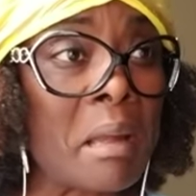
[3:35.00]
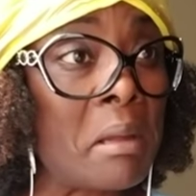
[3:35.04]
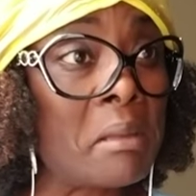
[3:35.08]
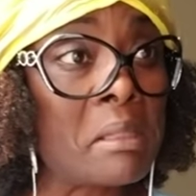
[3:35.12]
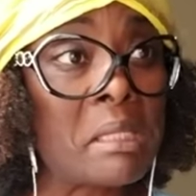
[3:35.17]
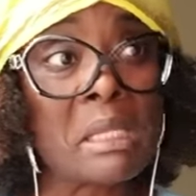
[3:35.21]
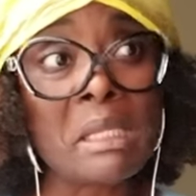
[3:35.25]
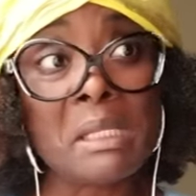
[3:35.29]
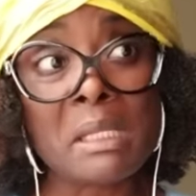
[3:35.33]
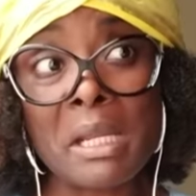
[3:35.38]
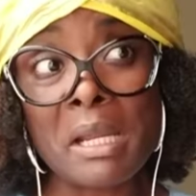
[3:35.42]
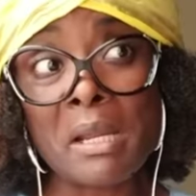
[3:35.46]

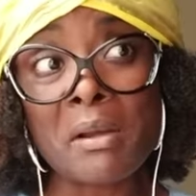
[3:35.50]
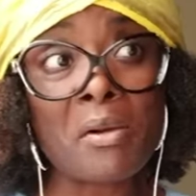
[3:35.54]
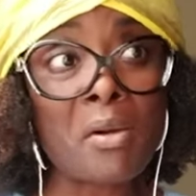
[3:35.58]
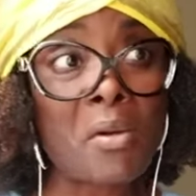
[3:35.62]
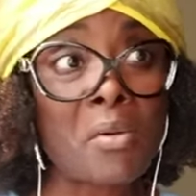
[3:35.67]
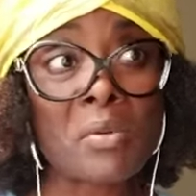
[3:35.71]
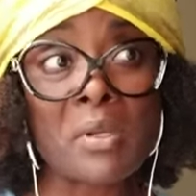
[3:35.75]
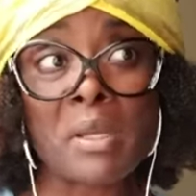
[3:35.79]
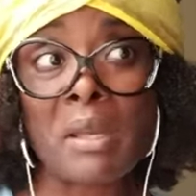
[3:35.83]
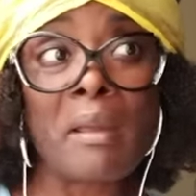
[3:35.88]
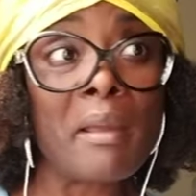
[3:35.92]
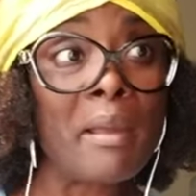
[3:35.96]
They
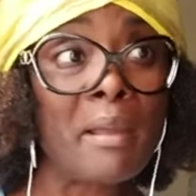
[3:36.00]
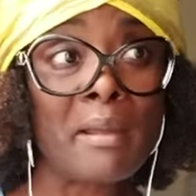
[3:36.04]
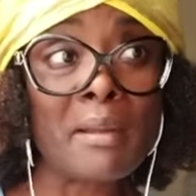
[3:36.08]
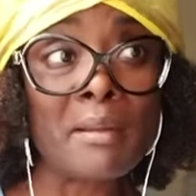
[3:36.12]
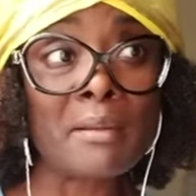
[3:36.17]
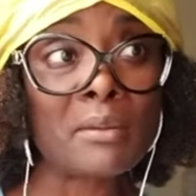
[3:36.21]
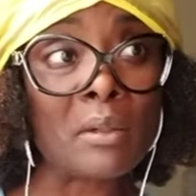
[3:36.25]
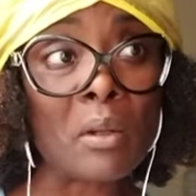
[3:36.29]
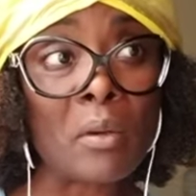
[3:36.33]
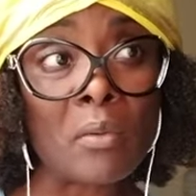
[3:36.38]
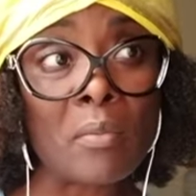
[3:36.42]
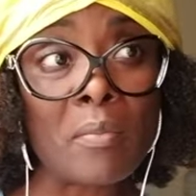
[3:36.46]

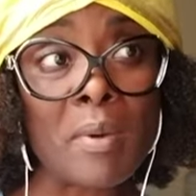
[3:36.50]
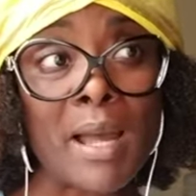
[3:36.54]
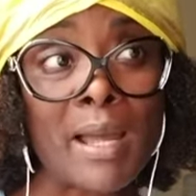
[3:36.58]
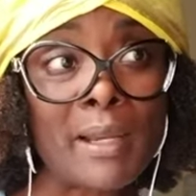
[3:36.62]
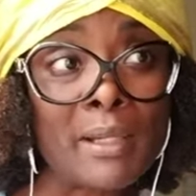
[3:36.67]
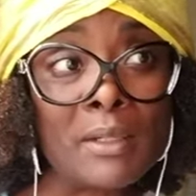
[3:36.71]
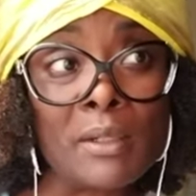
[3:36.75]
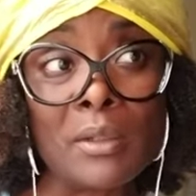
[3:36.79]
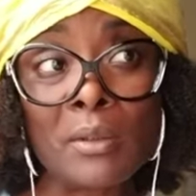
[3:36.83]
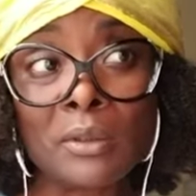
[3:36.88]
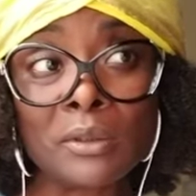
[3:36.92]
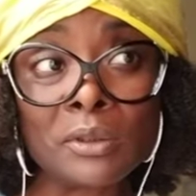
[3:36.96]
okay?
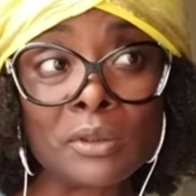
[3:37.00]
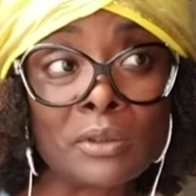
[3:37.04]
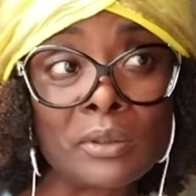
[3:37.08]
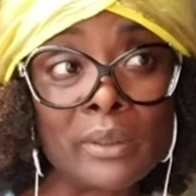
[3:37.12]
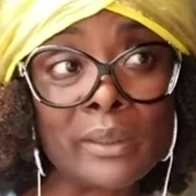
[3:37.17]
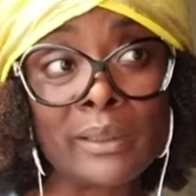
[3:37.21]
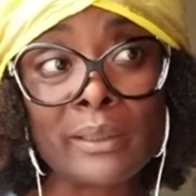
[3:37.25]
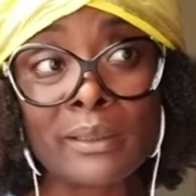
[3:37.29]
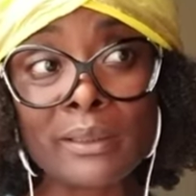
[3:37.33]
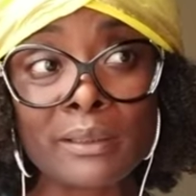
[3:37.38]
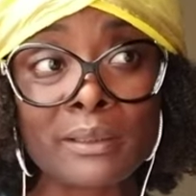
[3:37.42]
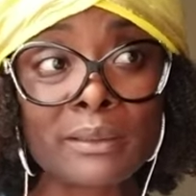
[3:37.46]
Nobody on
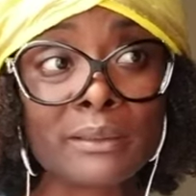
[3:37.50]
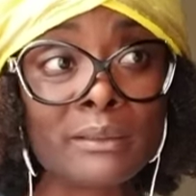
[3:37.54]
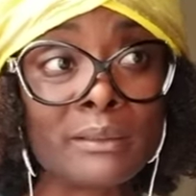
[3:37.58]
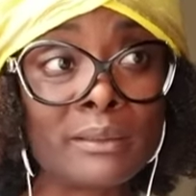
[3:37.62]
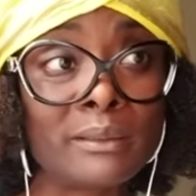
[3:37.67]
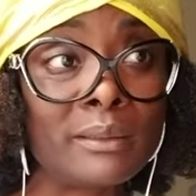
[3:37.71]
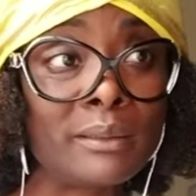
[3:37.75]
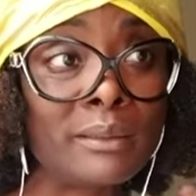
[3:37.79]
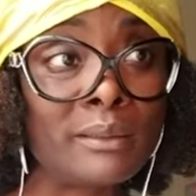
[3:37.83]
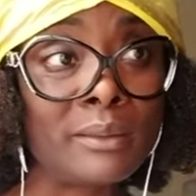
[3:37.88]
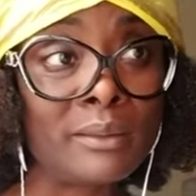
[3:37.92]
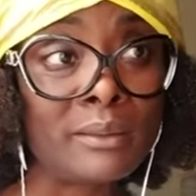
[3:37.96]
drugs,
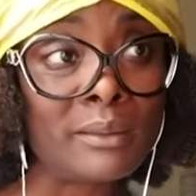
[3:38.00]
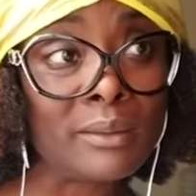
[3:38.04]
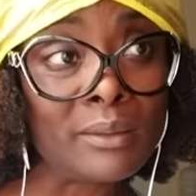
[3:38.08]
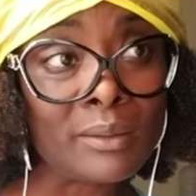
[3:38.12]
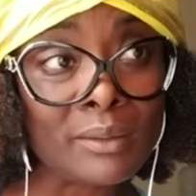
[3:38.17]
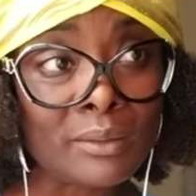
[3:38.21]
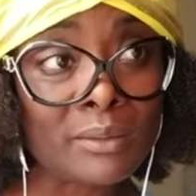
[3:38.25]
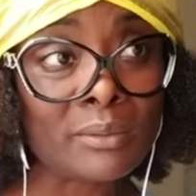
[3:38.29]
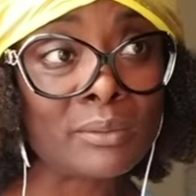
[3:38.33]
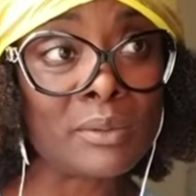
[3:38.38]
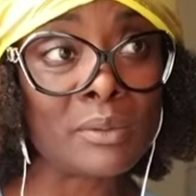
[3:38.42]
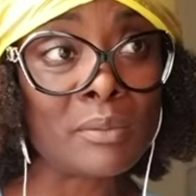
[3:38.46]
you
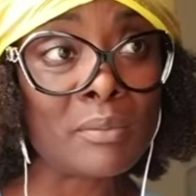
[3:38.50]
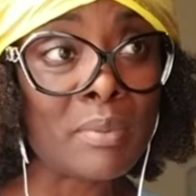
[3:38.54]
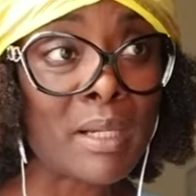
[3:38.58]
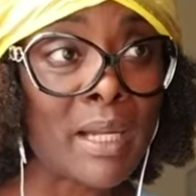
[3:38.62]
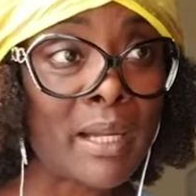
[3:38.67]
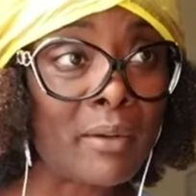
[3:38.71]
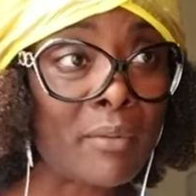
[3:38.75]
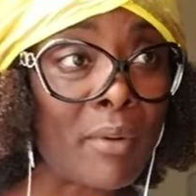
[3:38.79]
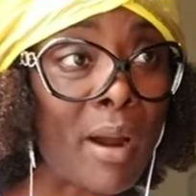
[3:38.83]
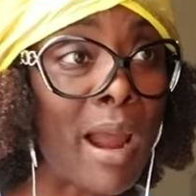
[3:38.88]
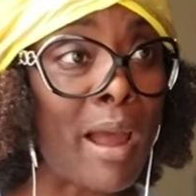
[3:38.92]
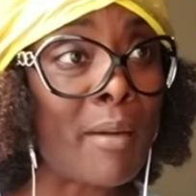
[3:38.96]
know?
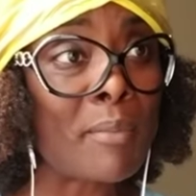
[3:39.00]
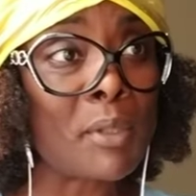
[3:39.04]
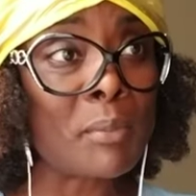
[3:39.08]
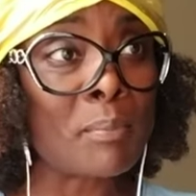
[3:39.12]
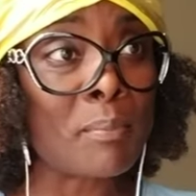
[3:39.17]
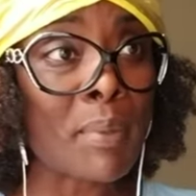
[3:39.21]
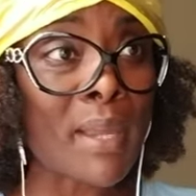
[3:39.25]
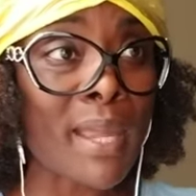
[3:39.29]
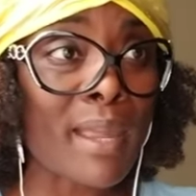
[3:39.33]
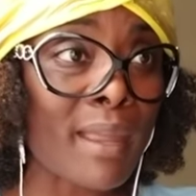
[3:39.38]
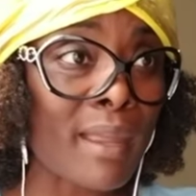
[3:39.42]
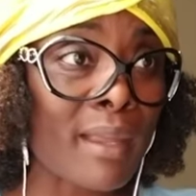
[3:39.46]
Nobody
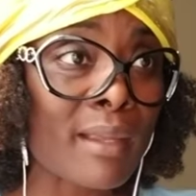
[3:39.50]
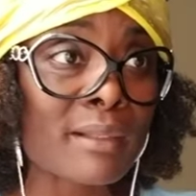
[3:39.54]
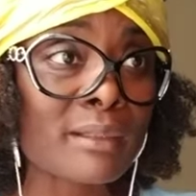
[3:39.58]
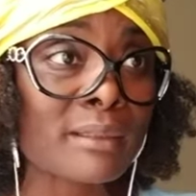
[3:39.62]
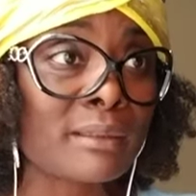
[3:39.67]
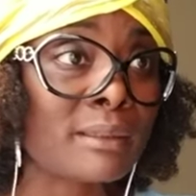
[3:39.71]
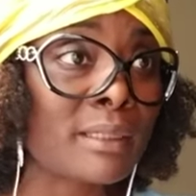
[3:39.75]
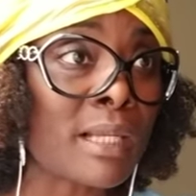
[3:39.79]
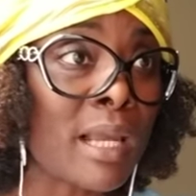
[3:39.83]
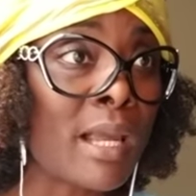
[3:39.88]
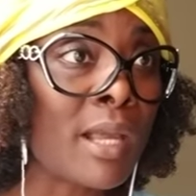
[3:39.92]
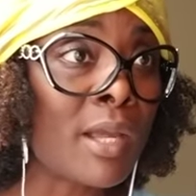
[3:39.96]
robbing
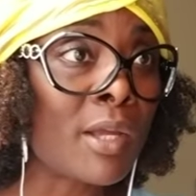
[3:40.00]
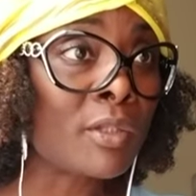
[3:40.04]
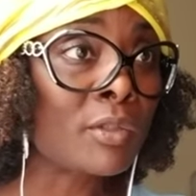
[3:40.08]
banks?